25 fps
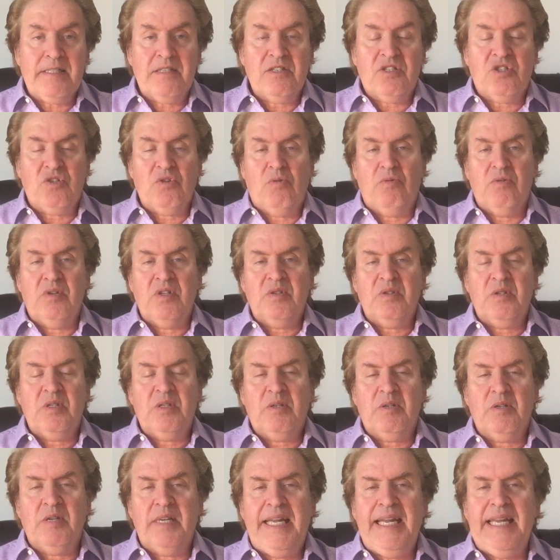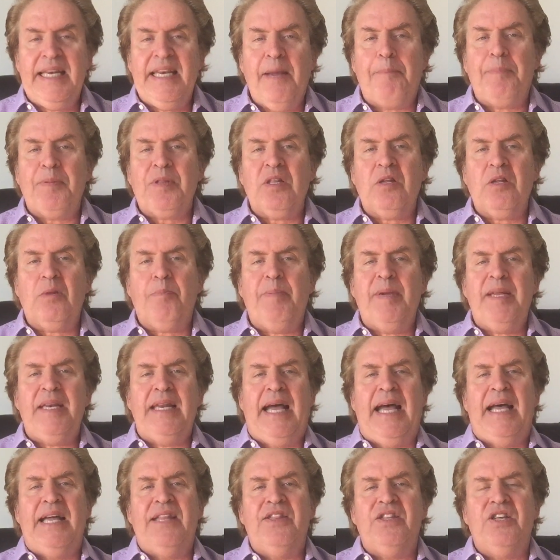So we're heating up a little bit
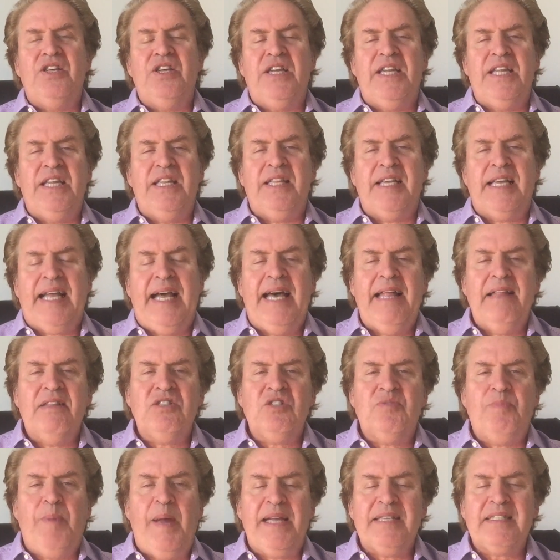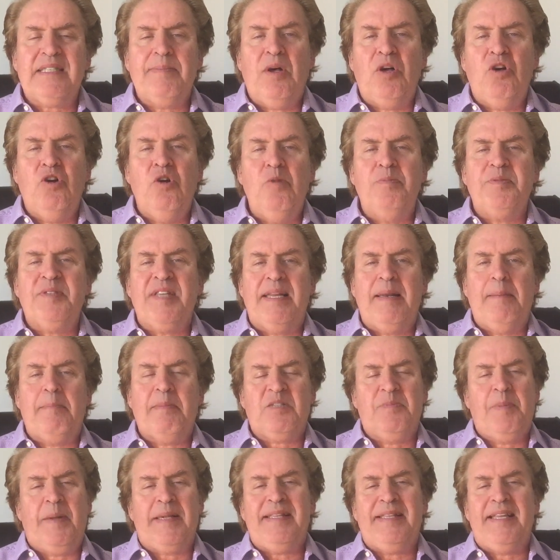on the in the college basketball hoops, and I'm
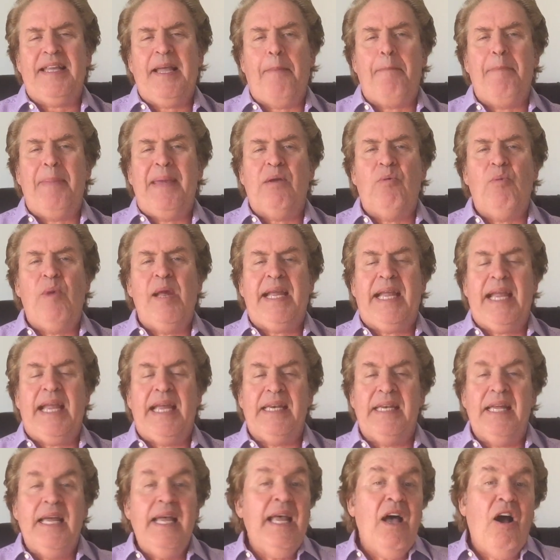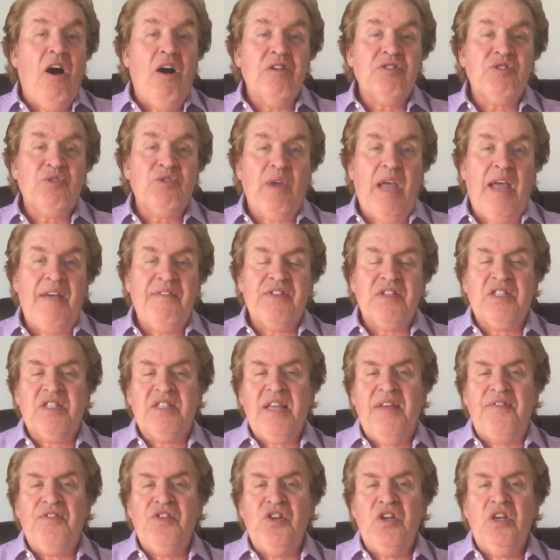expecting a big weekend. Also have a
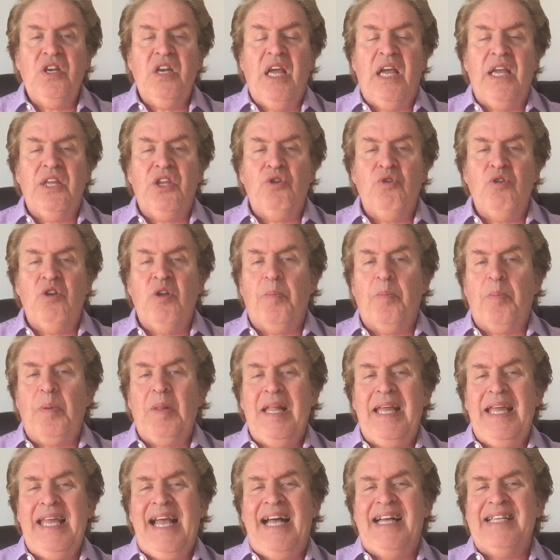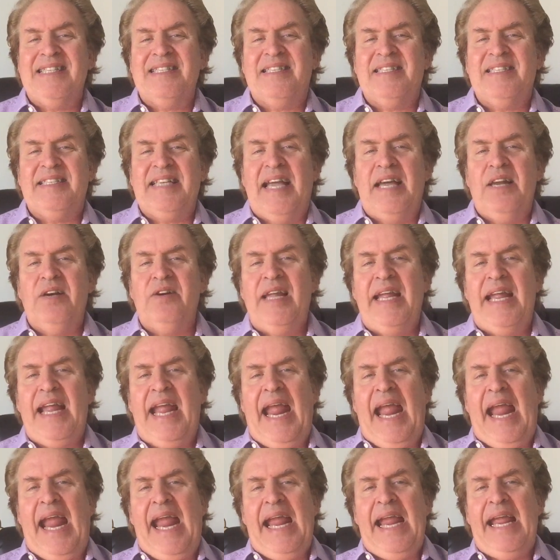7-unit play on
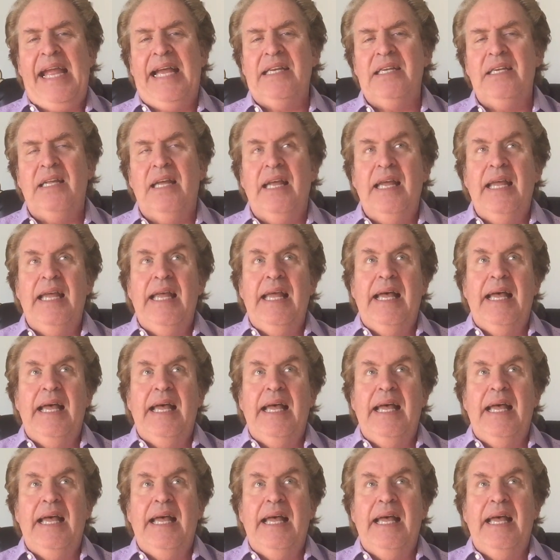Saturday, and